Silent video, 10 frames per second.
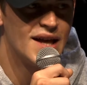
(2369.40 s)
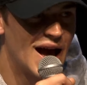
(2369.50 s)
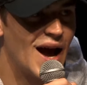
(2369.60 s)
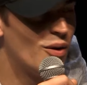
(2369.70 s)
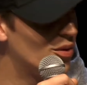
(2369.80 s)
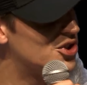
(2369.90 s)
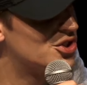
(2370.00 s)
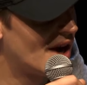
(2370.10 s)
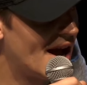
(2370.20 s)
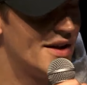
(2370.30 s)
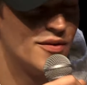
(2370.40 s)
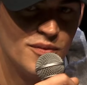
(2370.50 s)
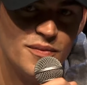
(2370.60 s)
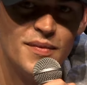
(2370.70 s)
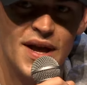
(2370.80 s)
I'll try and
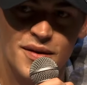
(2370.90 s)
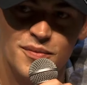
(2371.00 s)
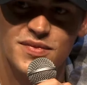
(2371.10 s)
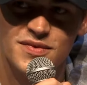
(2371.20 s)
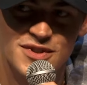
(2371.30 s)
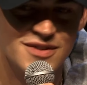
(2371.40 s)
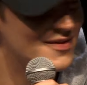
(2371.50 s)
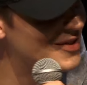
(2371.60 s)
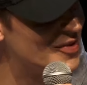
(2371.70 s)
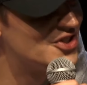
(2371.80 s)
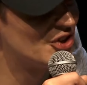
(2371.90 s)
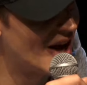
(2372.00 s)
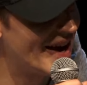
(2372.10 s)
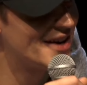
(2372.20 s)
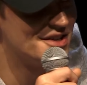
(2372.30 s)
make
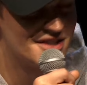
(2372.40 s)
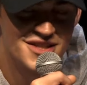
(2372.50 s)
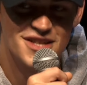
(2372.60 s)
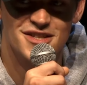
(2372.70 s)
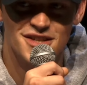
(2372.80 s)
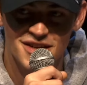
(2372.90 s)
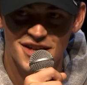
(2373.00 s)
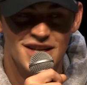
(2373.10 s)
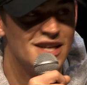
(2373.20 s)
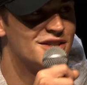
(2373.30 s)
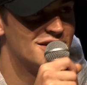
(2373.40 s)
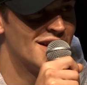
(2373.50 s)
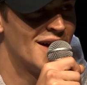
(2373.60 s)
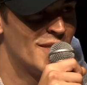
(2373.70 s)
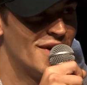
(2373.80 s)
try and consistently, he doesn't
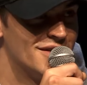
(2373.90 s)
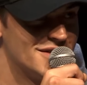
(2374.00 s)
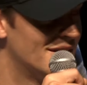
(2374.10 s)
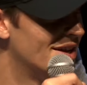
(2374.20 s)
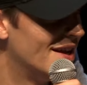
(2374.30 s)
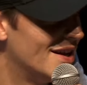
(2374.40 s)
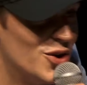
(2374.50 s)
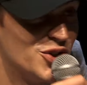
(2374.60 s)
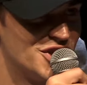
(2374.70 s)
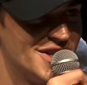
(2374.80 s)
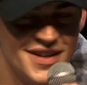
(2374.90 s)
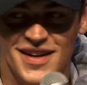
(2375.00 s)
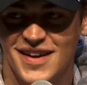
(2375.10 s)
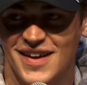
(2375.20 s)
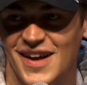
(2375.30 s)
like my answer, or she.
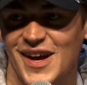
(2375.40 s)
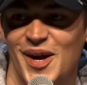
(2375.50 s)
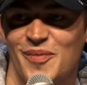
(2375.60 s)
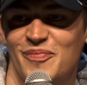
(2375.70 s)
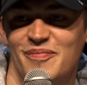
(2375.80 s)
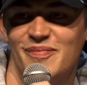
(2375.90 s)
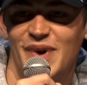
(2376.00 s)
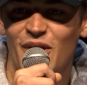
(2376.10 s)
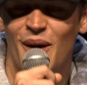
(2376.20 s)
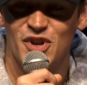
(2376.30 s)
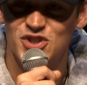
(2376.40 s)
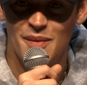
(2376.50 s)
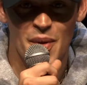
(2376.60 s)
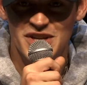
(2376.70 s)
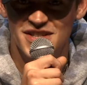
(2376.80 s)
But no, I'm going to try
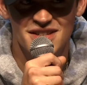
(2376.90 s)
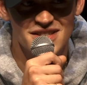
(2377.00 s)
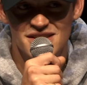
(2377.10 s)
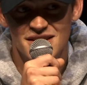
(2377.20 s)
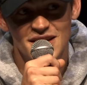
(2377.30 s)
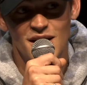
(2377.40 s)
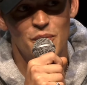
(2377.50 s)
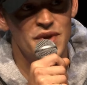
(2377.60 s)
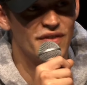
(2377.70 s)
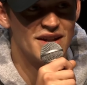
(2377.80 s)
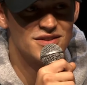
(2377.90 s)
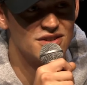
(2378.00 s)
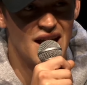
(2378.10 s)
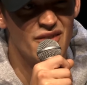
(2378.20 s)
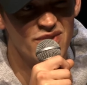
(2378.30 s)
my best to consistently come and meet fans, because
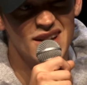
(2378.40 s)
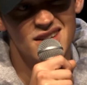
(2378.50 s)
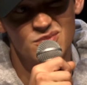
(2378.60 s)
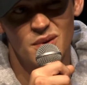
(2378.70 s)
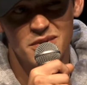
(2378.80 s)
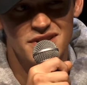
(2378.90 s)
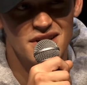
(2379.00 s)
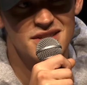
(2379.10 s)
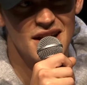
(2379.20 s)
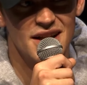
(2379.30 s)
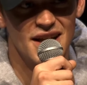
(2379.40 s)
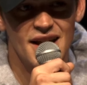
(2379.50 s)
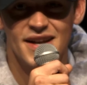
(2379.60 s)
I think this probably does take the cake.